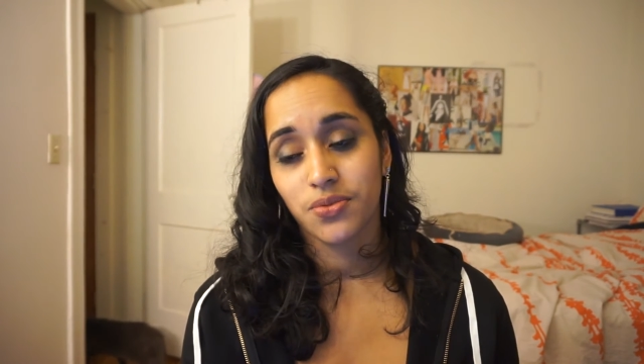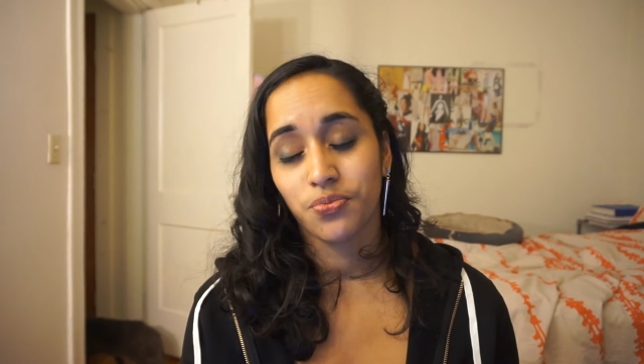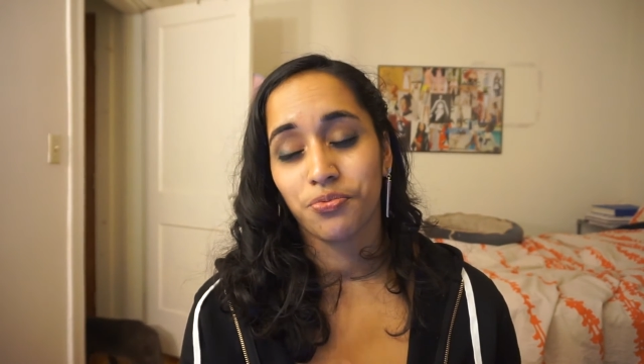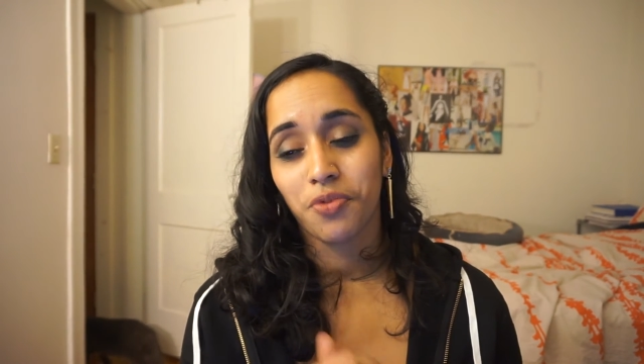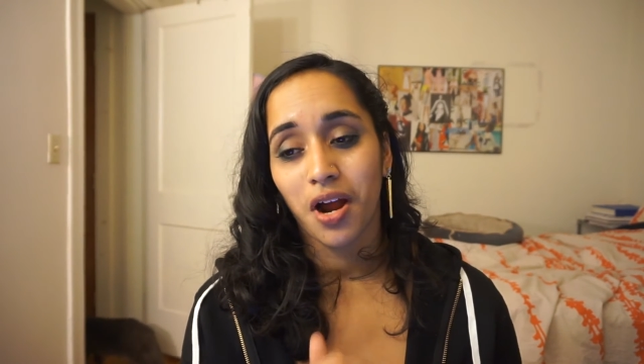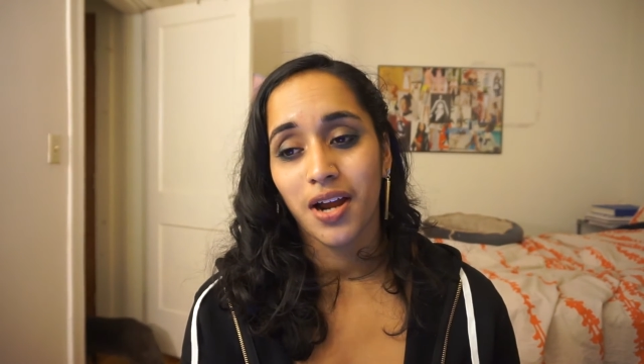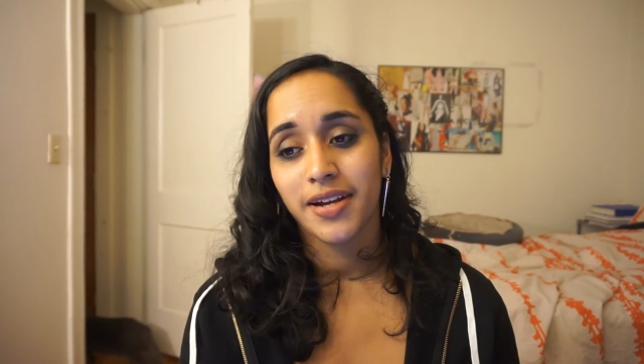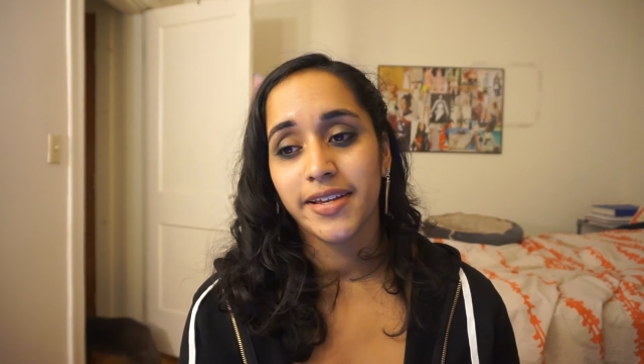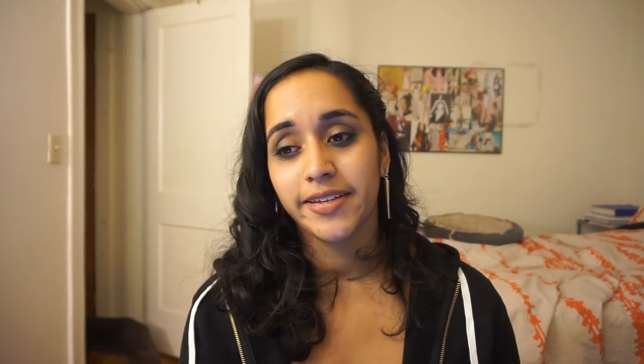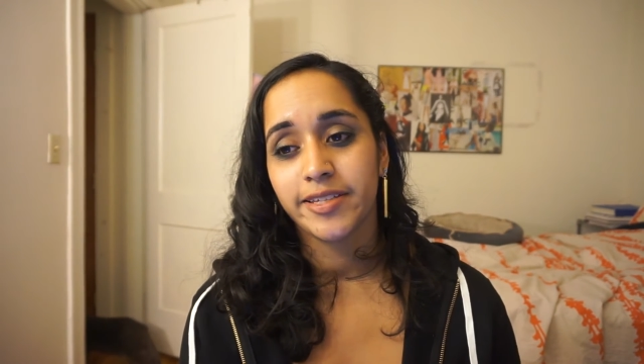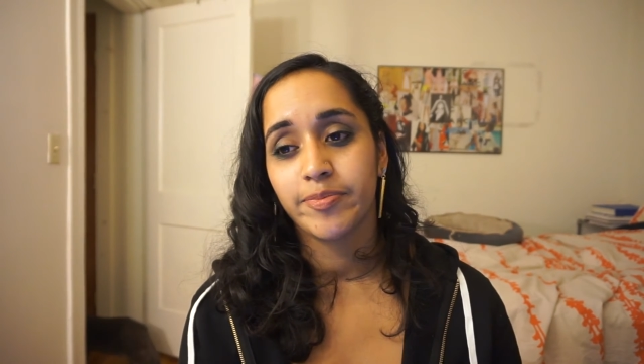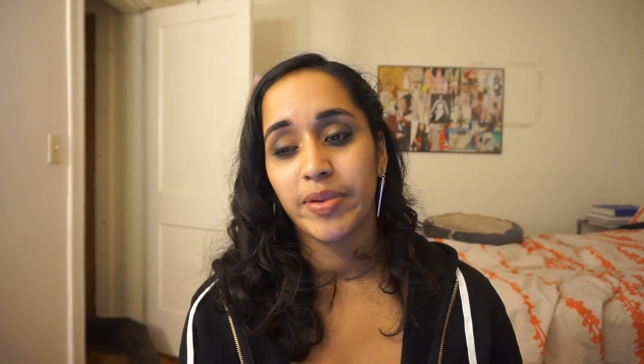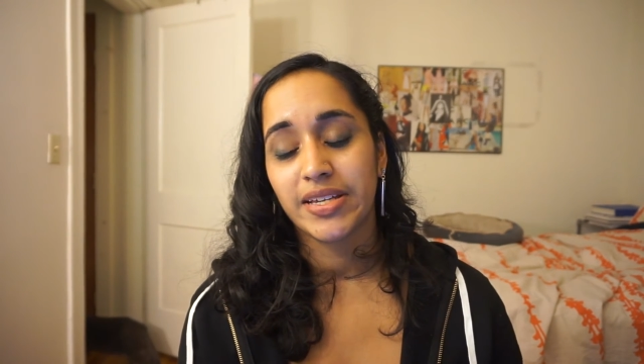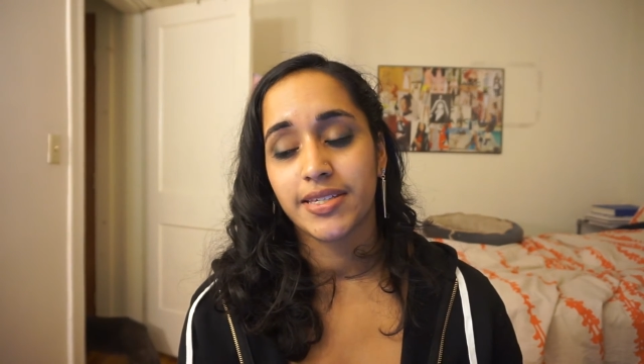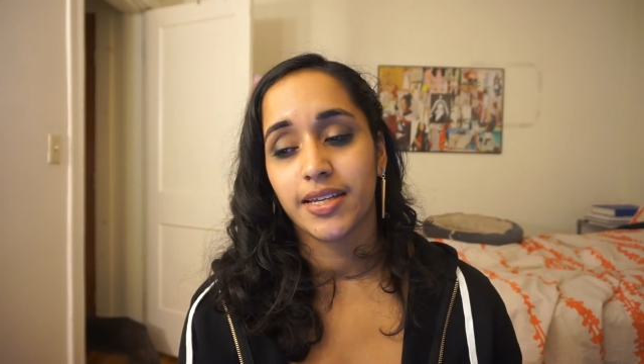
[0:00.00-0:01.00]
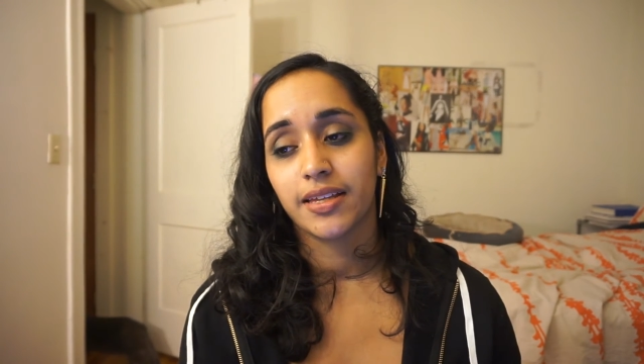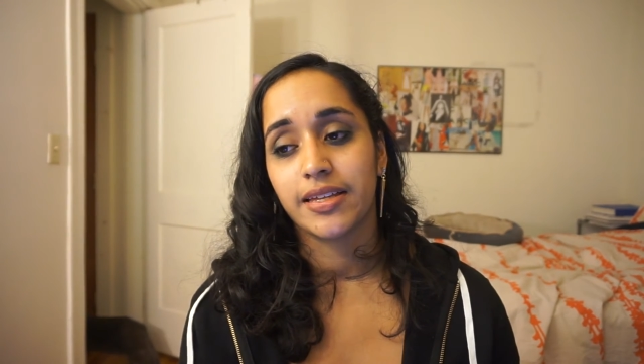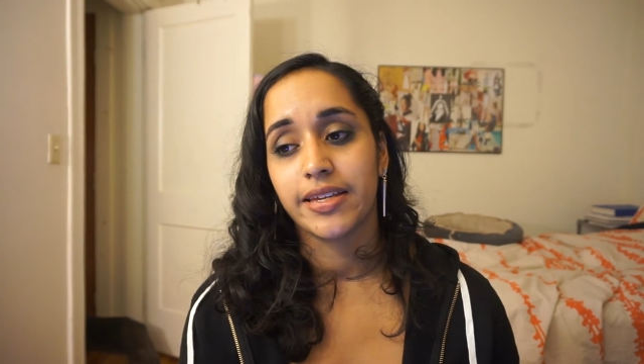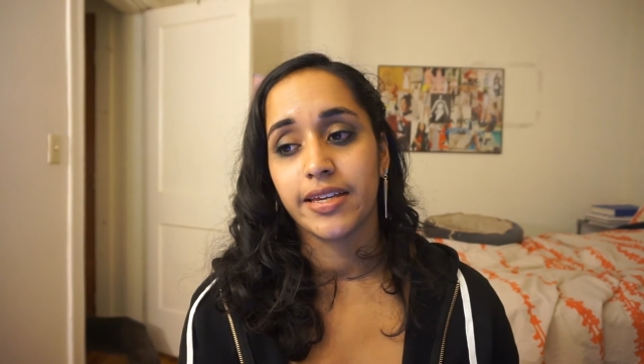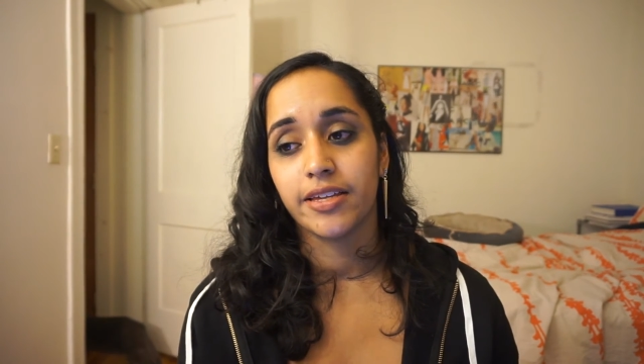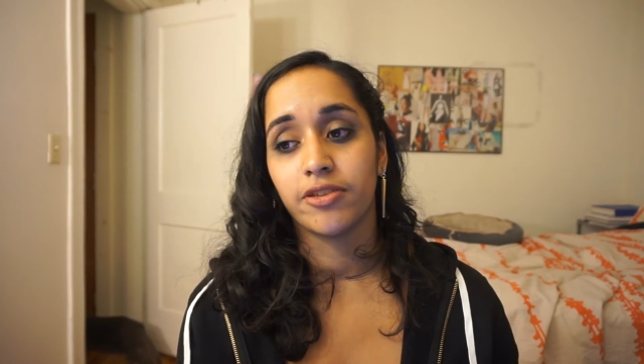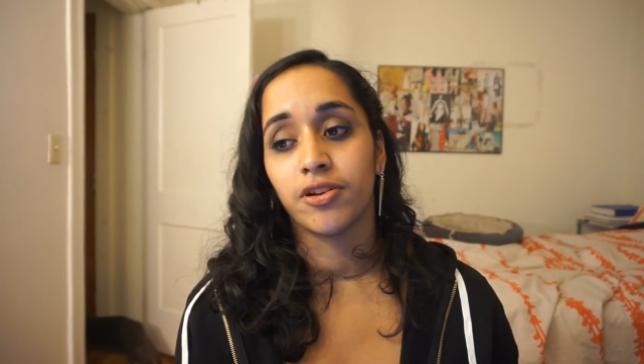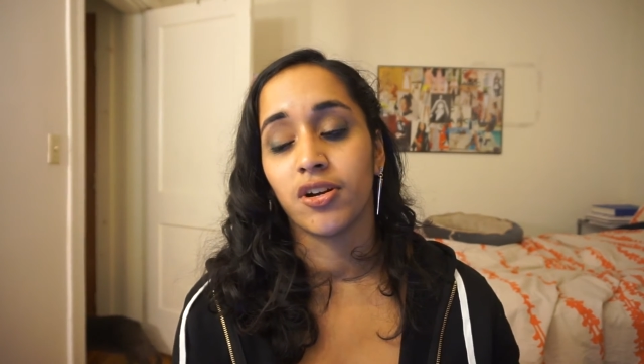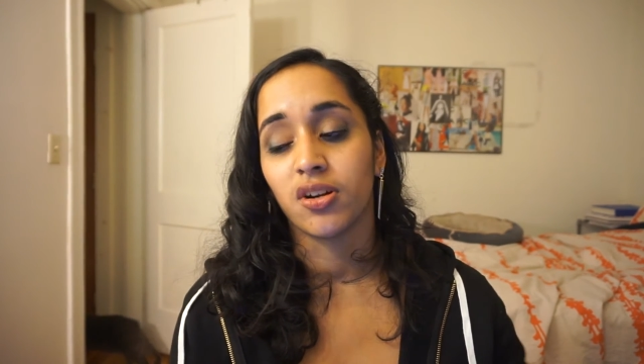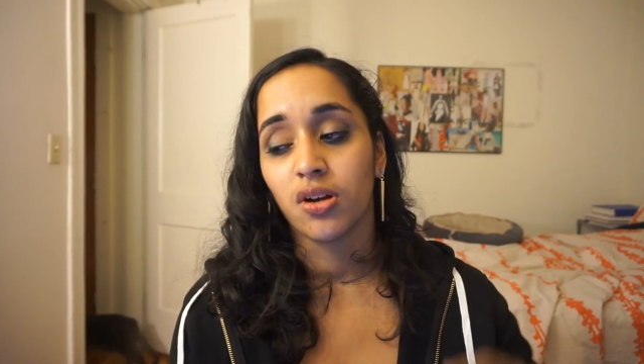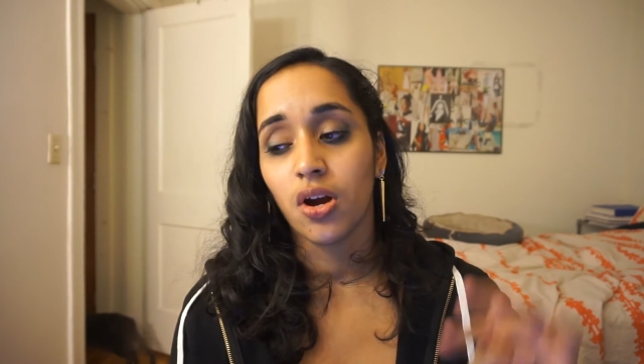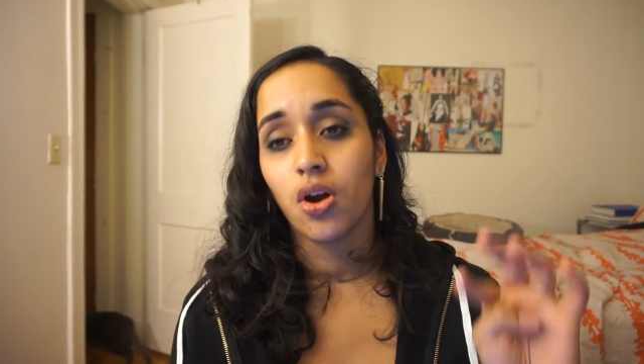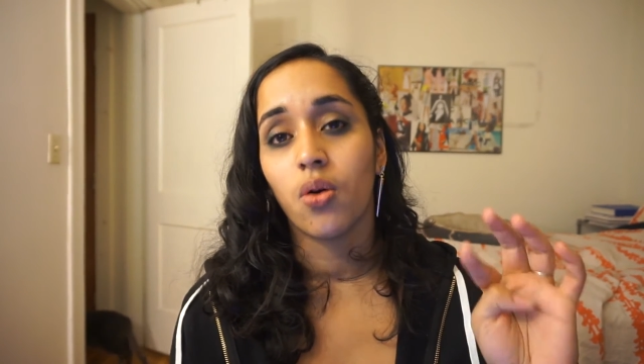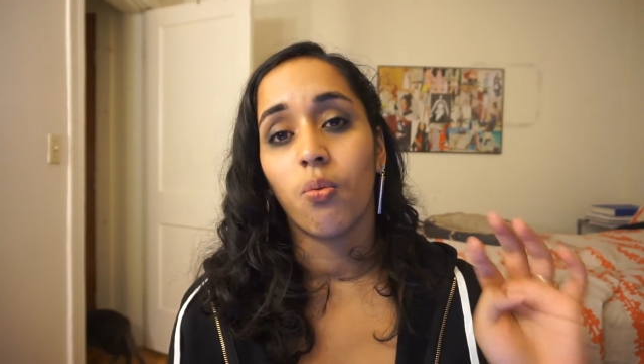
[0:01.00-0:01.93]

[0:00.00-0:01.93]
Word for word: Rani is basically either